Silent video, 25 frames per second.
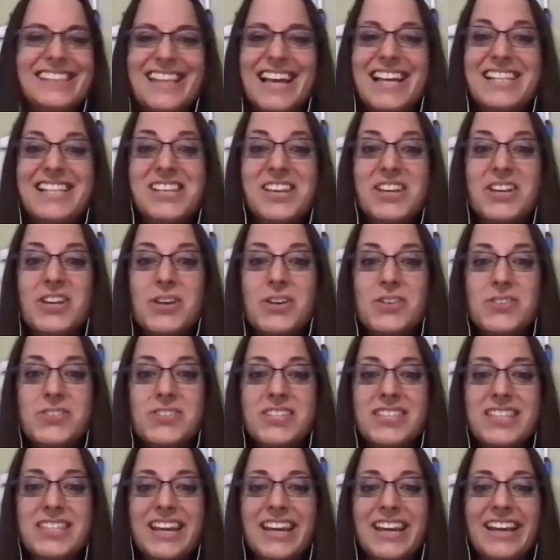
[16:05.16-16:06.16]
That's a huge
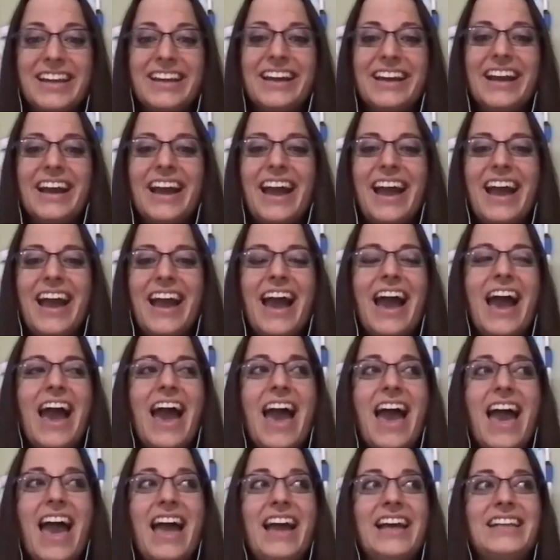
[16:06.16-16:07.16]
thing.
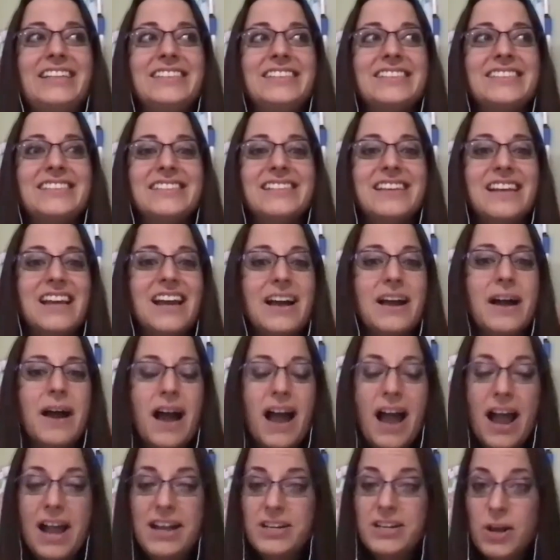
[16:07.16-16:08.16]
And
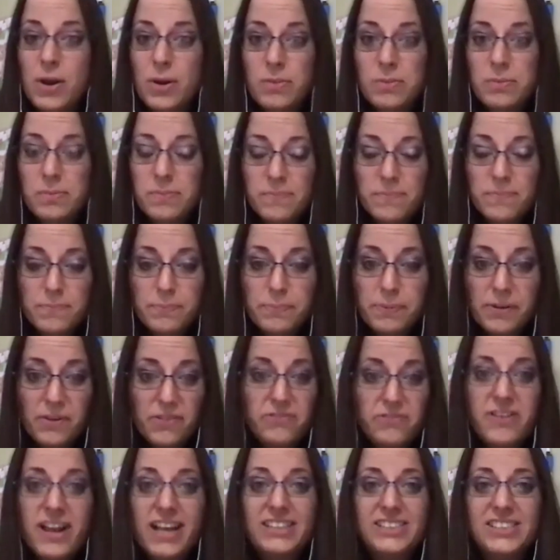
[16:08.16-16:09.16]
I know
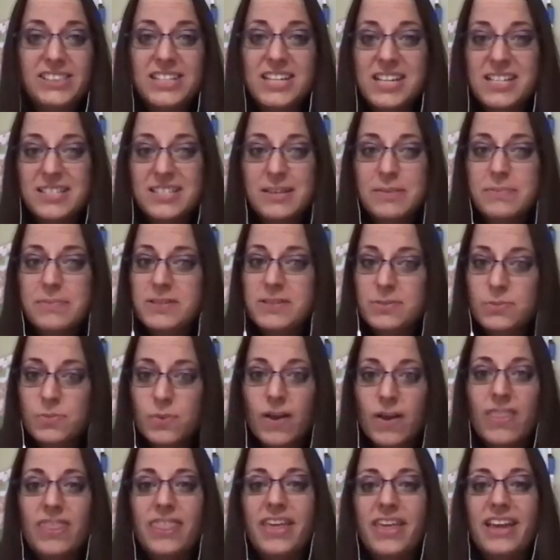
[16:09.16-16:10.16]
perfectionism is
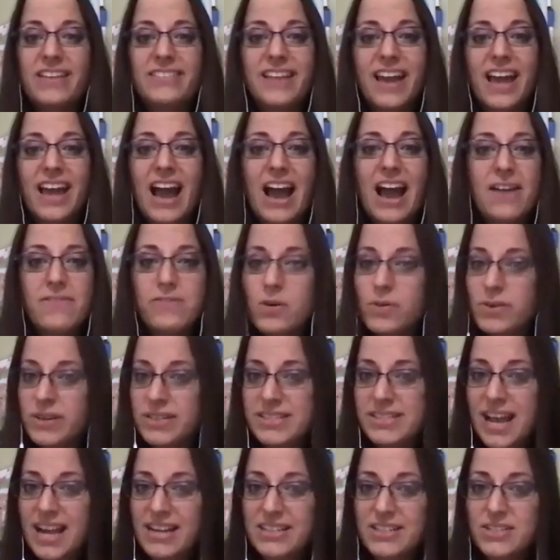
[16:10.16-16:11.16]
one thing that I've
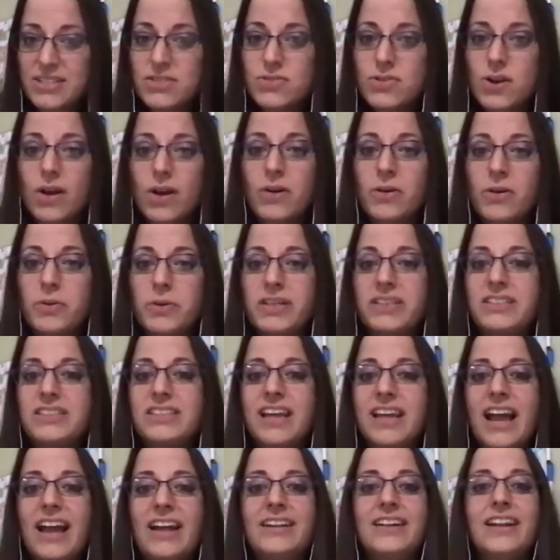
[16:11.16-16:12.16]
always had to struggle with,
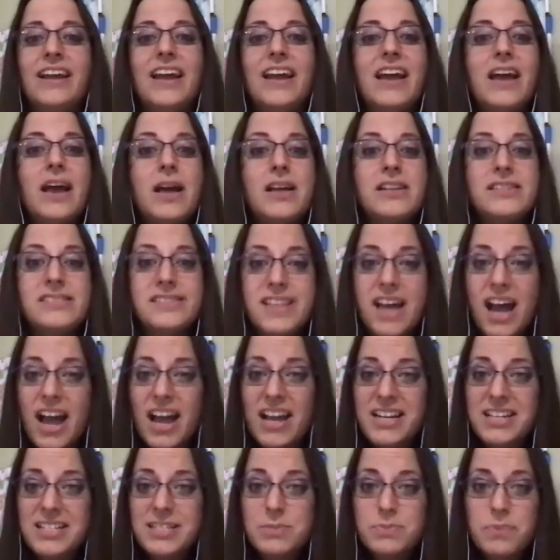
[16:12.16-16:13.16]
and
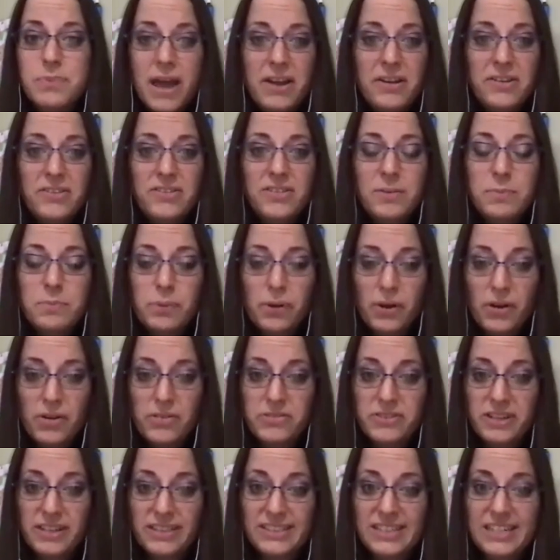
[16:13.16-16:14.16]
done is better than
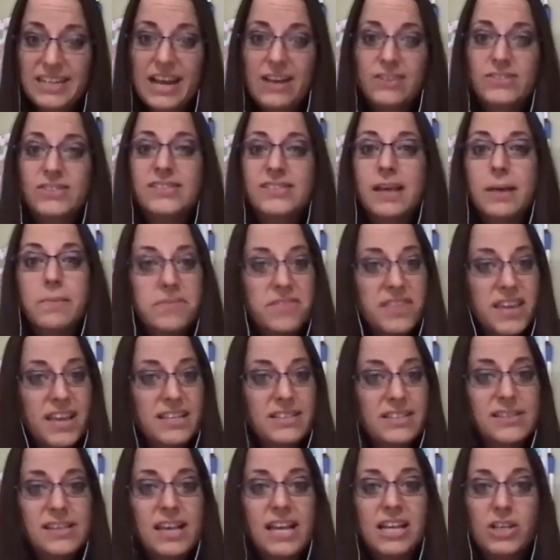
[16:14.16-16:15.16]
perfect. And now some
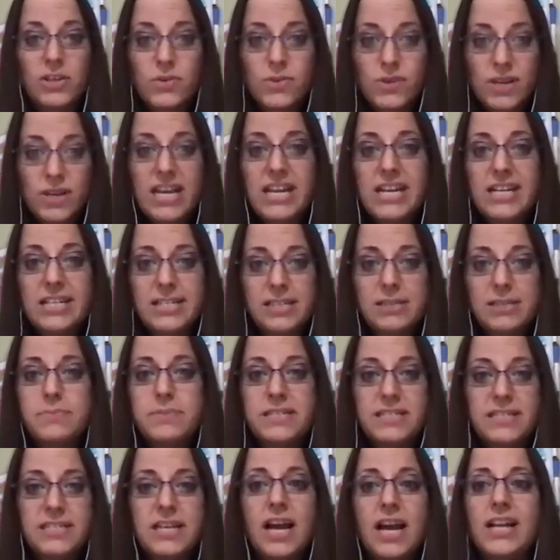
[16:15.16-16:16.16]
things, like, you need it to
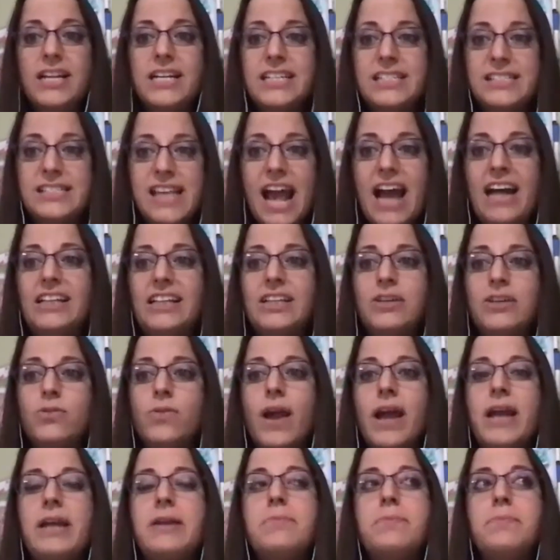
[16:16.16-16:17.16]
be done exactly
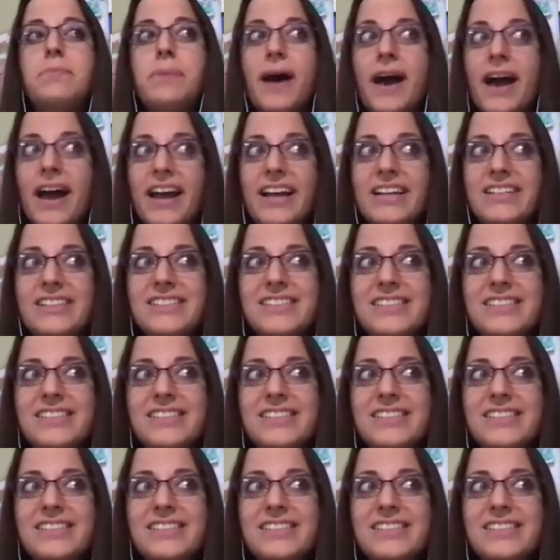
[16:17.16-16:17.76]
right, but